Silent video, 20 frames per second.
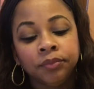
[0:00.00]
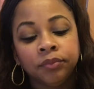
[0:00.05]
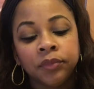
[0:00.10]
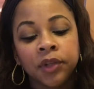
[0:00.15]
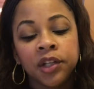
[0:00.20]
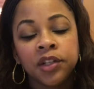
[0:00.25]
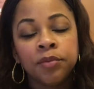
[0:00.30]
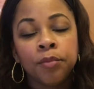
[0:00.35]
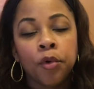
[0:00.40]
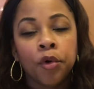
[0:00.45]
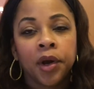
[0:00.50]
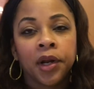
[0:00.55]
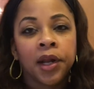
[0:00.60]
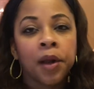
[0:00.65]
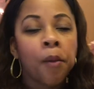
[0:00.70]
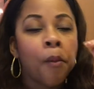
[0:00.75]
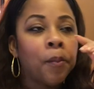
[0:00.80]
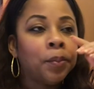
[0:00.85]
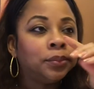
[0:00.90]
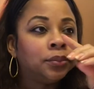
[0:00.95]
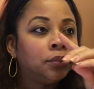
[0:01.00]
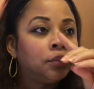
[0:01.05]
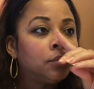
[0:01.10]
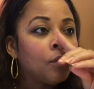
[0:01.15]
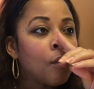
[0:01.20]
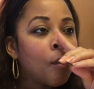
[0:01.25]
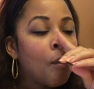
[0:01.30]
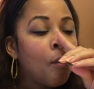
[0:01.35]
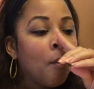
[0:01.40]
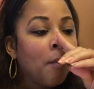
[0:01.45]
This morning,
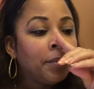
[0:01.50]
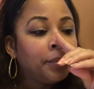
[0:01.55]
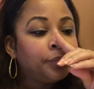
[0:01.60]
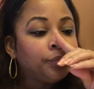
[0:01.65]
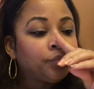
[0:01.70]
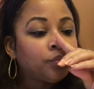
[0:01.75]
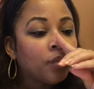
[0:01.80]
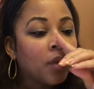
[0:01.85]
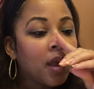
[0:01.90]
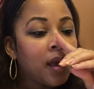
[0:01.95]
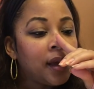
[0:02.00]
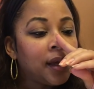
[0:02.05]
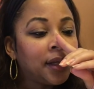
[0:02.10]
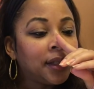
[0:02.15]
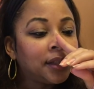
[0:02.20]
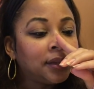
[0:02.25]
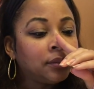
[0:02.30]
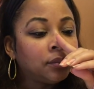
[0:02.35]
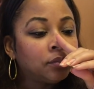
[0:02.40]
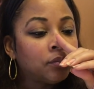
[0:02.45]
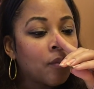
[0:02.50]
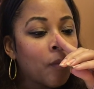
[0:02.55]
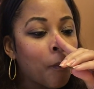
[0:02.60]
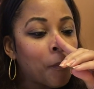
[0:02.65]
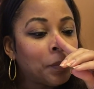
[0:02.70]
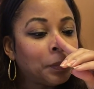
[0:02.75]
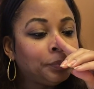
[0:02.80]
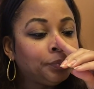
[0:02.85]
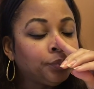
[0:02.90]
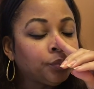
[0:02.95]
and
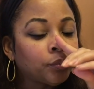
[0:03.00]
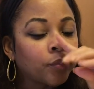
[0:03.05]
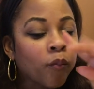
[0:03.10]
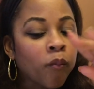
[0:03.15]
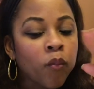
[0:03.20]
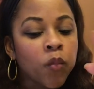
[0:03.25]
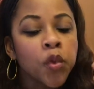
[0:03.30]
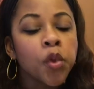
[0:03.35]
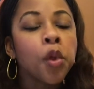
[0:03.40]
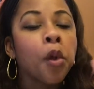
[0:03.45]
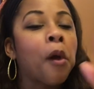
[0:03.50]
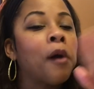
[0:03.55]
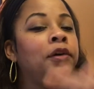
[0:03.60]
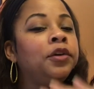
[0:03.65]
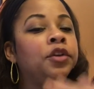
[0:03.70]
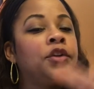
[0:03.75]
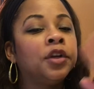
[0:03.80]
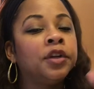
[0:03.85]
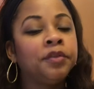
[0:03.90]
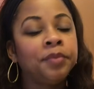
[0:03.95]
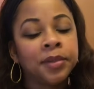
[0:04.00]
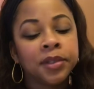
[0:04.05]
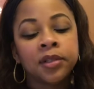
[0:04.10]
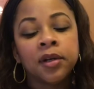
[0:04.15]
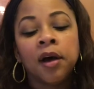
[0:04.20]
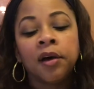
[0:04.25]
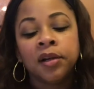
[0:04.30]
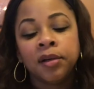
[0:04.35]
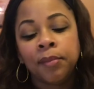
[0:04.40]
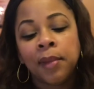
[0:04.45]
you know, it's been
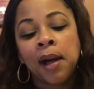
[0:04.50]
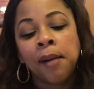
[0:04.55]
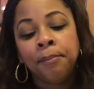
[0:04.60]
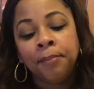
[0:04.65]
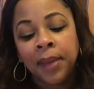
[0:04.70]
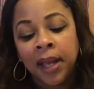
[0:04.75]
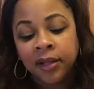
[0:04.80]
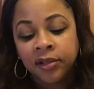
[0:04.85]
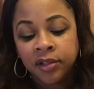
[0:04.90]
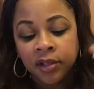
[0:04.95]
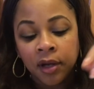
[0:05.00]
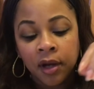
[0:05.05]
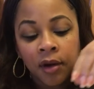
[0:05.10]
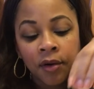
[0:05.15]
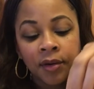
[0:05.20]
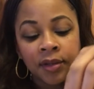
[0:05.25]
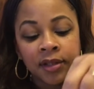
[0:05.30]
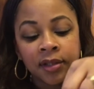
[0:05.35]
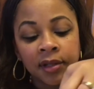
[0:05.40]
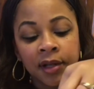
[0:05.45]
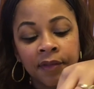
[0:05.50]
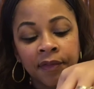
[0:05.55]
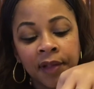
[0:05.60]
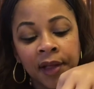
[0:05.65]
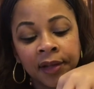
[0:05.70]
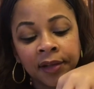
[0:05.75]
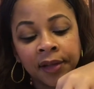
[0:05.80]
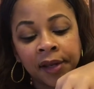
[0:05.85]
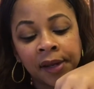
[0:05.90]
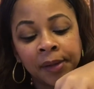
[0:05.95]
talking about Mexico and stuff
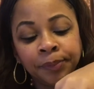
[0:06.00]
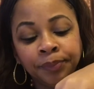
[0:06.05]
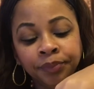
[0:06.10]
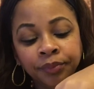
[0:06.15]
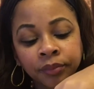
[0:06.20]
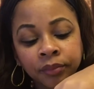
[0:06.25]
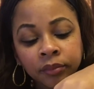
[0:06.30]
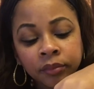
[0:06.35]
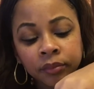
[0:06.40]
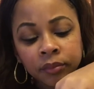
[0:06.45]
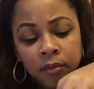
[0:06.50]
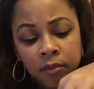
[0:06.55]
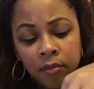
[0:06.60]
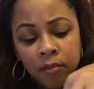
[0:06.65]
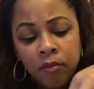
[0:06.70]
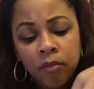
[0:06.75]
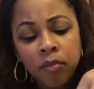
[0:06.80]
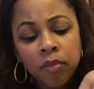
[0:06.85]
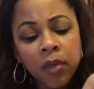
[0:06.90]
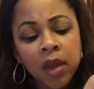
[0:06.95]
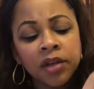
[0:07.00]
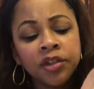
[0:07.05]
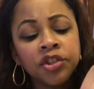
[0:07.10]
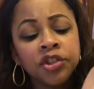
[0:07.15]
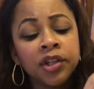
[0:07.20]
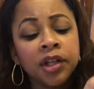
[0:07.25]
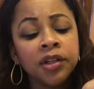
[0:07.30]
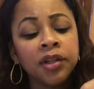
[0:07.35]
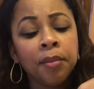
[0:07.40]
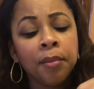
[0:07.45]
like that,
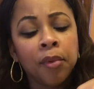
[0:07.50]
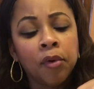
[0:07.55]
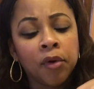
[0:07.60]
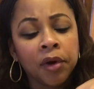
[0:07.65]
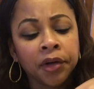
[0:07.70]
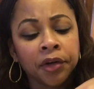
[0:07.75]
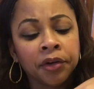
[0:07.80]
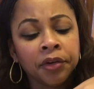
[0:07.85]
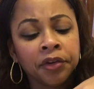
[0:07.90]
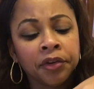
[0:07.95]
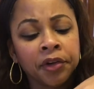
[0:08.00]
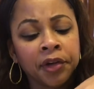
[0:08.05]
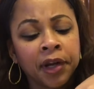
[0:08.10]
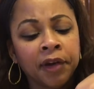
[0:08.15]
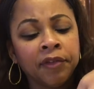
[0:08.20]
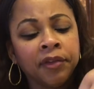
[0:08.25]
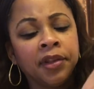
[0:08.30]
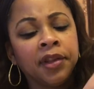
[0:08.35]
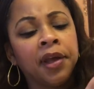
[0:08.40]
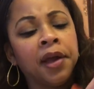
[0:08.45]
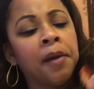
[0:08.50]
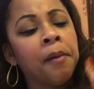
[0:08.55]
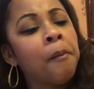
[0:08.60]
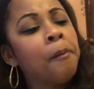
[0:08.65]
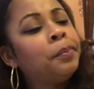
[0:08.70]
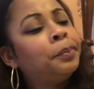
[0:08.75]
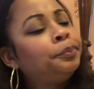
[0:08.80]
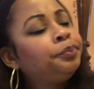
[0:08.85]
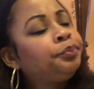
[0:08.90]
shutting the borders and everything.